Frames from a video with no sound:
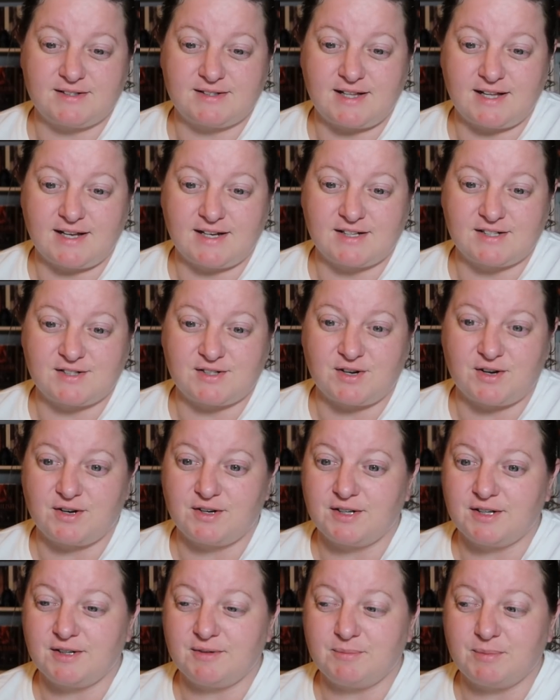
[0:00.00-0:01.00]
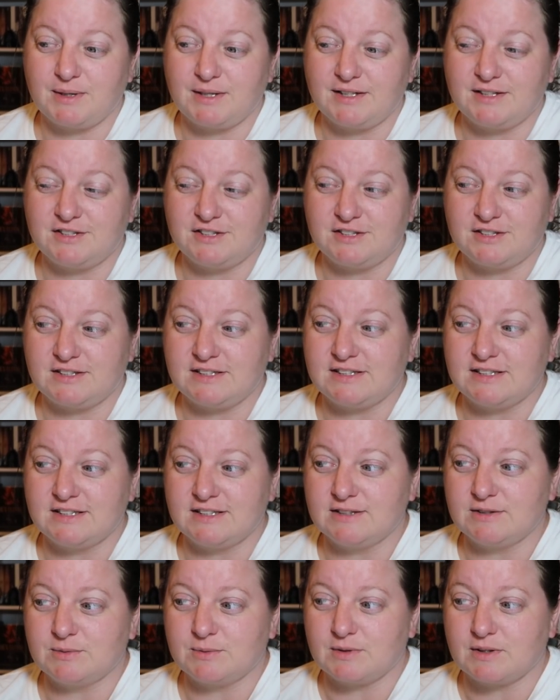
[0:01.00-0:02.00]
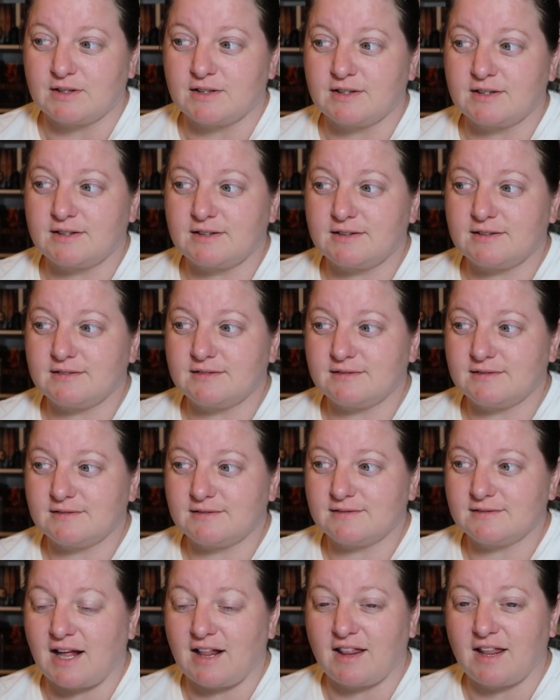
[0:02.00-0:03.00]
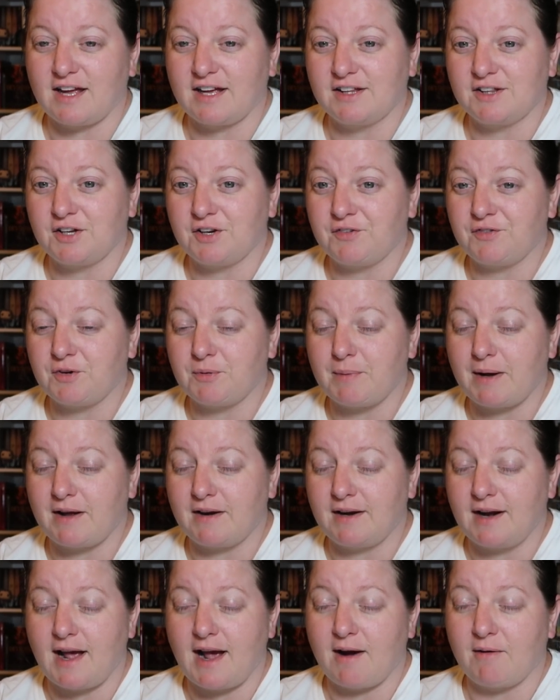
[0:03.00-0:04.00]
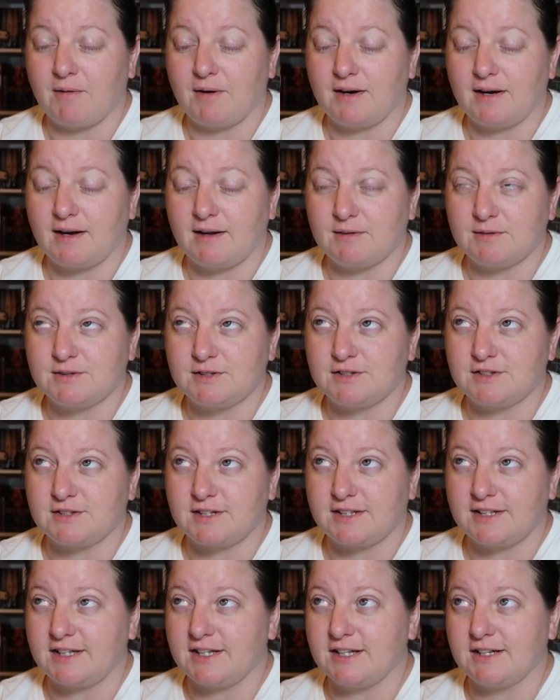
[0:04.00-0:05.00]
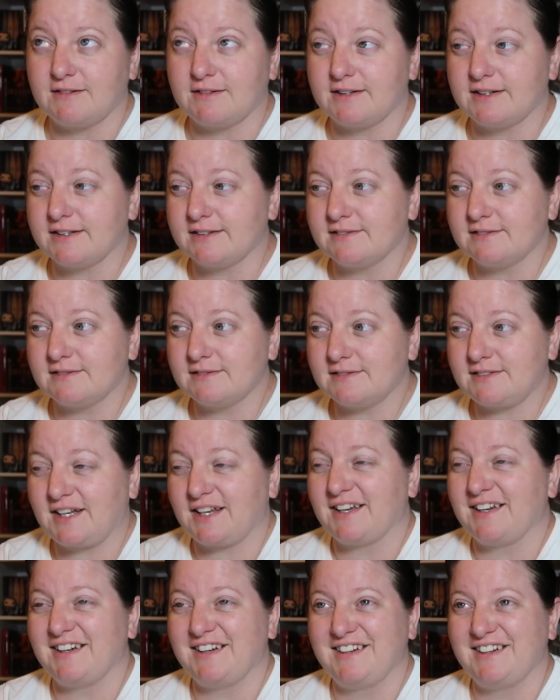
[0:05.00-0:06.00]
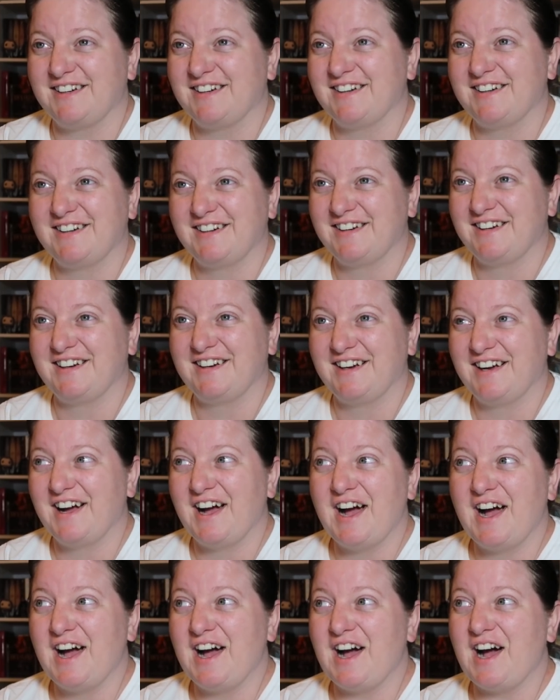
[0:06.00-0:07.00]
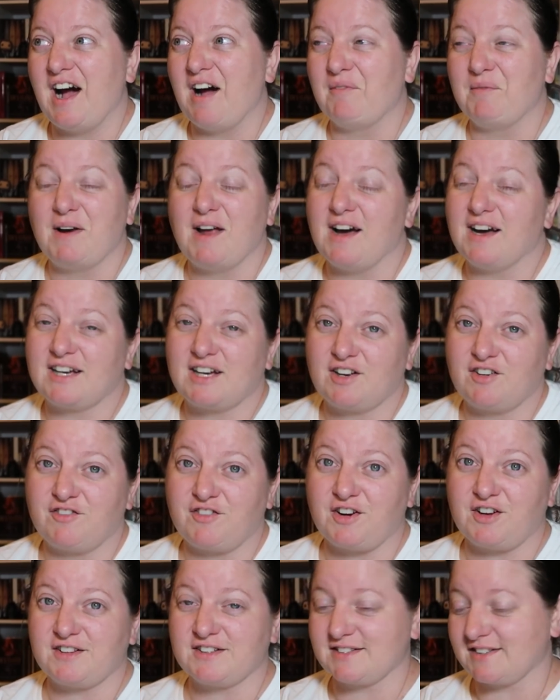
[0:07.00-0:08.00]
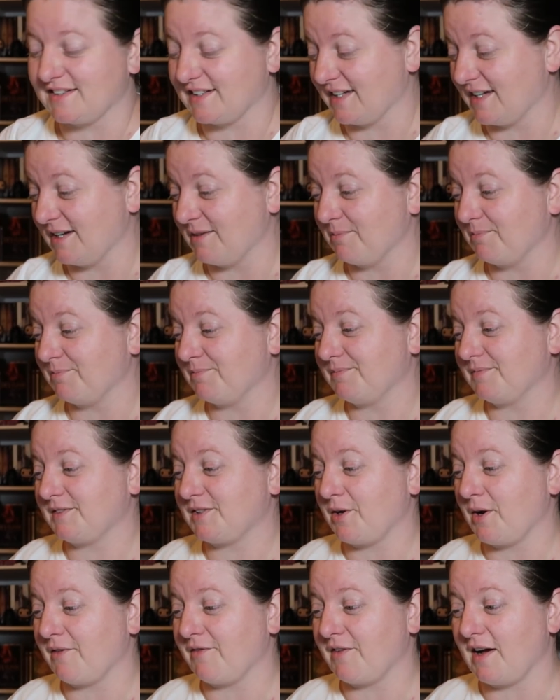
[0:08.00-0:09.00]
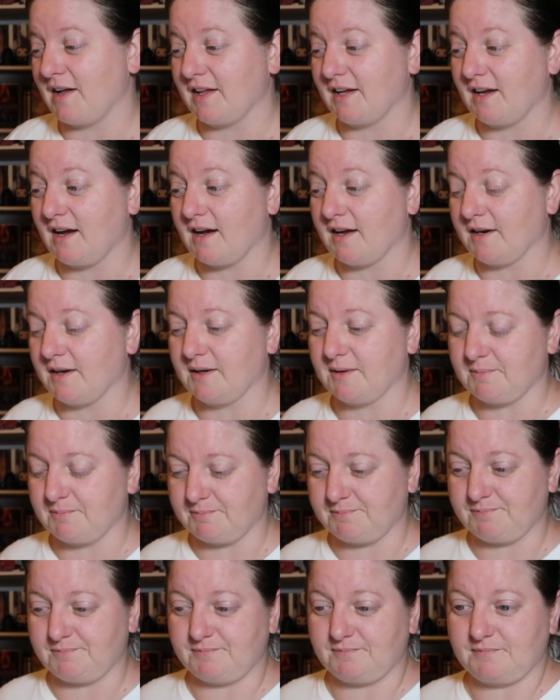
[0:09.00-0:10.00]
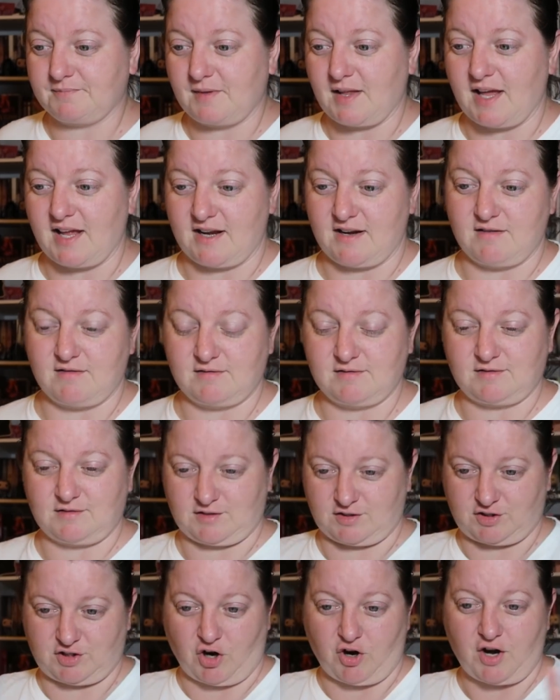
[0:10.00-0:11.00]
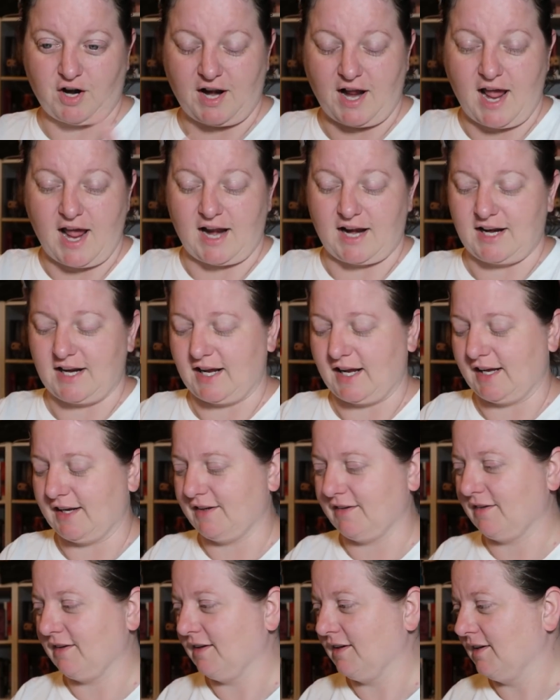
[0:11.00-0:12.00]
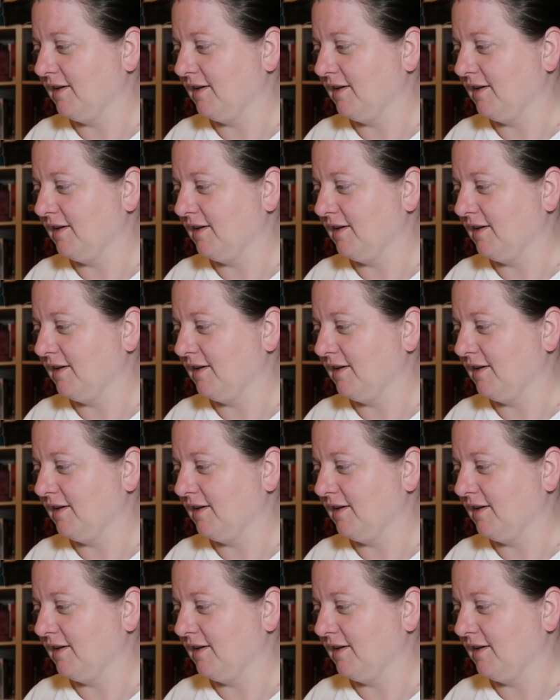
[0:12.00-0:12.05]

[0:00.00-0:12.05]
thing started, but it just didn't work. I laid there for about an hour and I was just like, you know what? I'm not gonna fall asleep. So I finally got up and started editing.